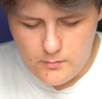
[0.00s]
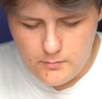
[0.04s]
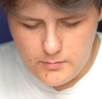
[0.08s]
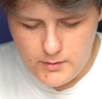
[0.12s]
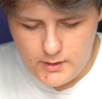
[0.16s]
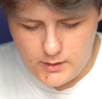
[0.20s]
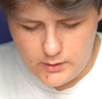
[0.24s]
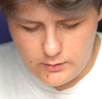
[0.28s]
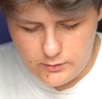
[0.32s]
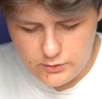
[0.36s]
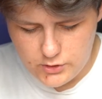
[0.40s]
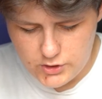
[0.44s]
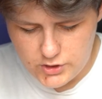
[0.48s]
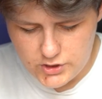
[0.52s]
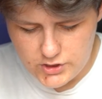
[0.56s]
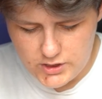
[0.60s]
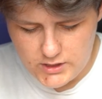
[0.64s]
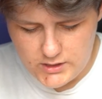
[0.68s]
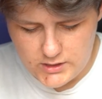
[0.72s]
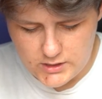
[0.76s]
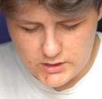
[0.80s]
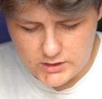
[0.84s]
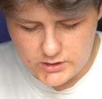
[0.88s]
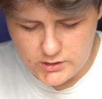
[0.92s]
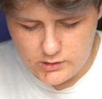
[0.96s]
Yeah, you can just
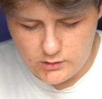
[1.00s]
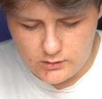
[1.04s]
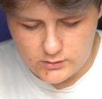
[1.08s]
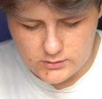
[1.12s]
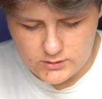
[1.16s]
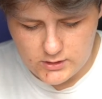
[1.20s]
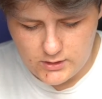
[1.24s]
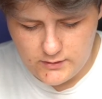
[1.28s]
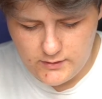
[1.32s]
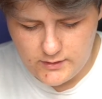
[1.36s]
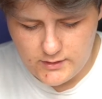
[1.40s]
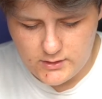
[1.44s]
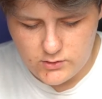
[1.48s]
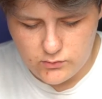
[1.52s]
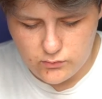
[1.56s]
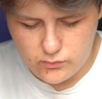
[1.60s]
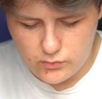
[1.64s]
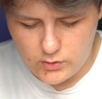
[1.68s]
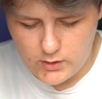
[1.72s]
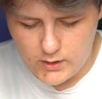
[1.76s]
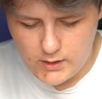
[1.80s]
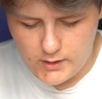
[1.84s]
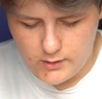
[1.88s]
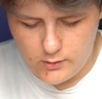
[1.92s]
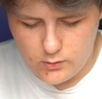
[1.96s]
see the stars, and I think it's
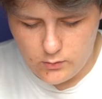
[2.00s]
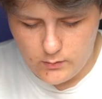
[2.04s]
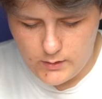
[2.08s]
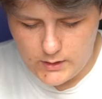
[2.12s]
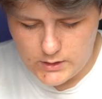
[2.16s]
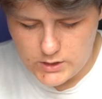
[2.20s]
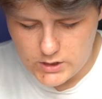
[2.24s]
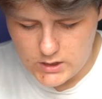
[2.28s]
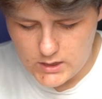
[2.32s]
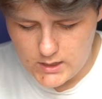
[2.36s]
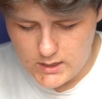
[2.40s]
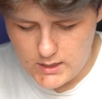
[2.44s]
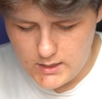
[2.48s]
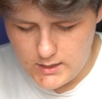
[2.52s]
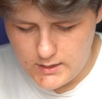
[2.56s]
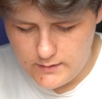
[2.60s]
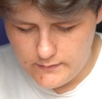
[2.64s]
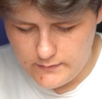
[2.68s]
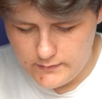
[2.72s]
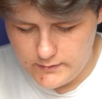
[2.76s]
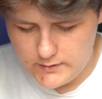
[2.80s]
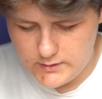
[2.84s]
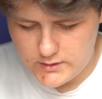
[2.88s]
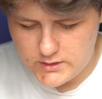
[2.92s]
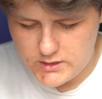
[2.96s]
really cool actually.
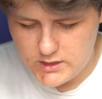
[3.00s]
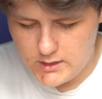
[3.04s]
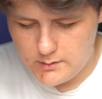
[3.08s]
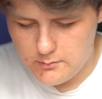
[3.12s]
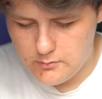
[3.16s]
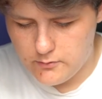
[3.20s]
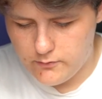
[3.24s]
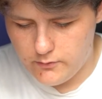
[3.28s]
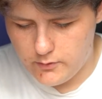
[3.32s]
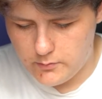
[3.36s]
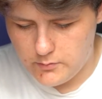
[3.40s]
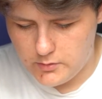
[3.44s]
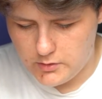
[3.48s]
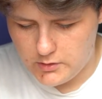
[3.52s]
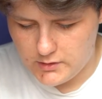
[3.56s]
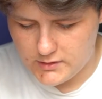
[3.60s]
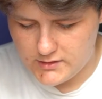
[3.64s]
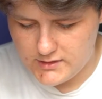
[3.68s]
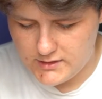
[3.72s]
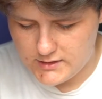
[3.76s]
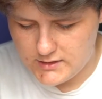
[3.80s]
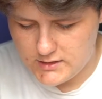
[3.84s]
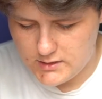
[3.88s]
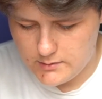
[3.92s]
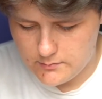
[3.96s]
And then in some of them, you can
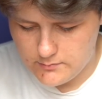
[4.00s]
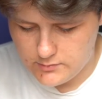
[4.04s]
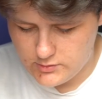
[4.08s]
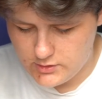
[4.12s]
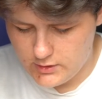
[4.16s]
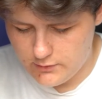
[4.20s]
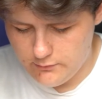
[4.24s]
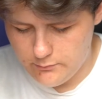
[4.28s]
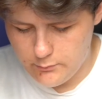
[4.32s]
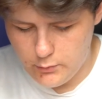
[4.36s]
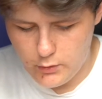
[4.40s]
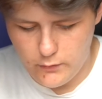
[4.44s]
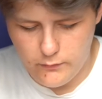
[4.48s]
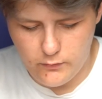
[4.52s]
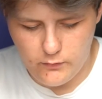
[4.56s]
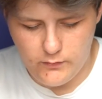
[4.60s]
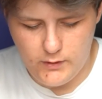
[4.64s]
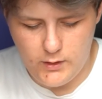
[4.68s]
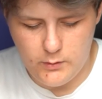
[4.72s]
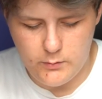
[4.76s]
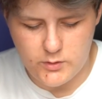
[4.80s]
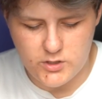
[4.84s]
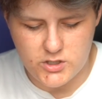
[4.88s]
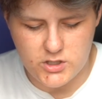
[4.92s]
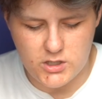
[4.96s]
see some stuff moving
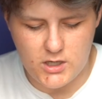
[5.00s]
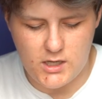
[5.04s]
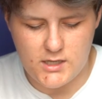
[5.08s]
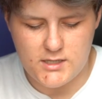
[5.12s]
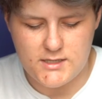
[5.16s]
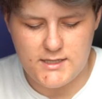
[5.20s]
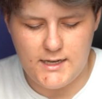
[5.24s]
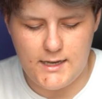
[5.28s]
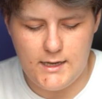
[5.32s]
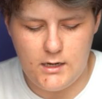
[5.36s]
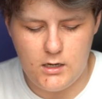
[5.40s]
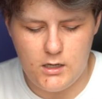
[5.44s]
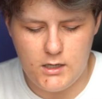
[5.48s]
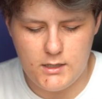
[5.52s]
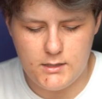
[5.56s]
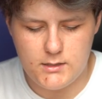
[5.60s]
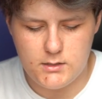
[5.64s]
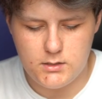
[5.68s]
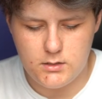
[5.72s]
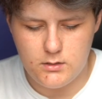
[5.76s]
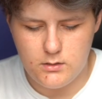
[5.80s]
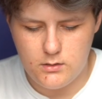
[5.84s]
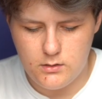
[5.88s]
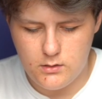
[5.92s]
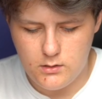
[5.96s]
around, which is like
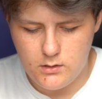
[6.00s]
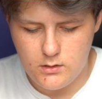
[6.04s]
satellites.